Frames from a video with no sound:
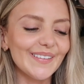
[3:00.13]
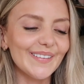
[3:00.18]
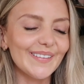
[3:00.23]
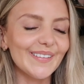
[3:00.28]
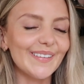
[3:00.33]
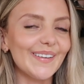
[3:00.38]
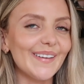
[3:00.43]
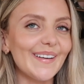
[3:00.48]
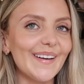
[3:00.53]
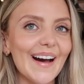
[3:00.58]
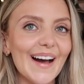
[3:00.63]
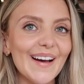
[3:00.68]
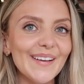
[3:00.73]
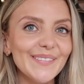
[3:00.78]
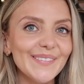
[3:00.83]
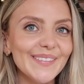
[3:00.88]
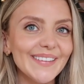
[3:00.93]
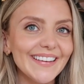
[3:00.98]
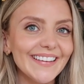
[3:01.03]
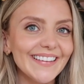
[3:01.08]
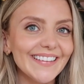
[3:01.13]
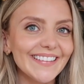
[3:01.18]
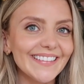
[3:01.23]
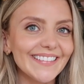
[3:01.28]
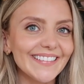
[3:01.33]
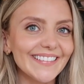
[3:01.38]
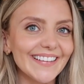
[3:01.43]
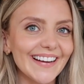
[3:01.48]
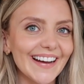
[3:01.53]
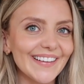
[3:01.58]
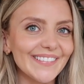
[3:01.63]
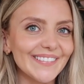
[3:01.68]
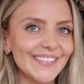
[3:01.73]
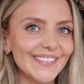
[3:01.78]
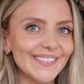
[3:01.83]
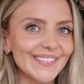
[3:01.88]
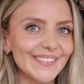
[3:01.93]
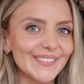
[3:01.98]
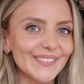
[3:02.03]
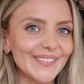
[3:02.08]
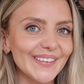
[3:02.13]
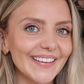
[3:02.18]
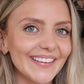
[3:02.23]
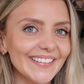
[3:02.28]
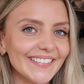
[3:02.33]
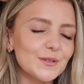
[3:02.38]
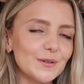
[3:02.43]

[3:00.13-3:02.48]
I feel like I'm gonna cry when I talk about this.